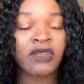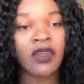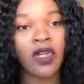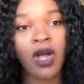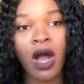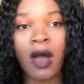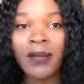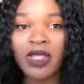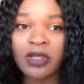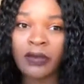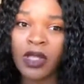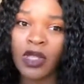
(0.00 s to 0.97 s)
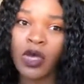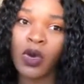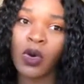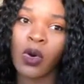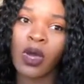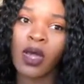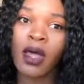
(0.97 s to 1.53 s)
Leave your comments
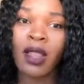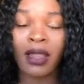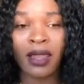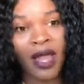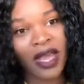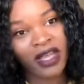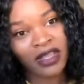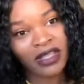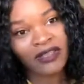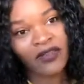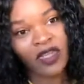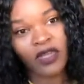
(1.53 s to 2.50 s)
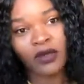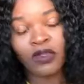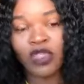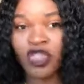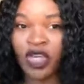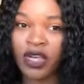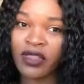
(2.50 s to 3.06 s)
below, like this video,
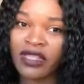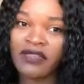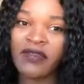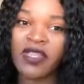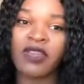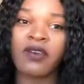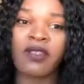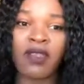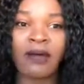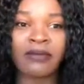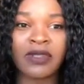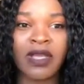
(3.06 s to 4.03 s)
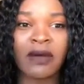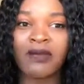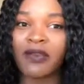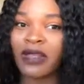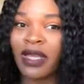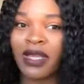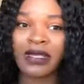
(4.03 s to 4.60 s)
share this video, thumbs up
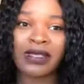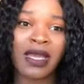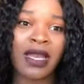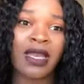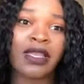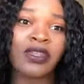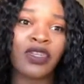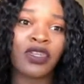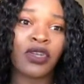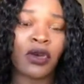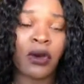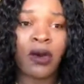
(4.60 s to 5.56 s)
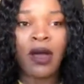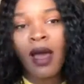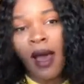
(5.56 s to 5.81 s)
for ladies that need to know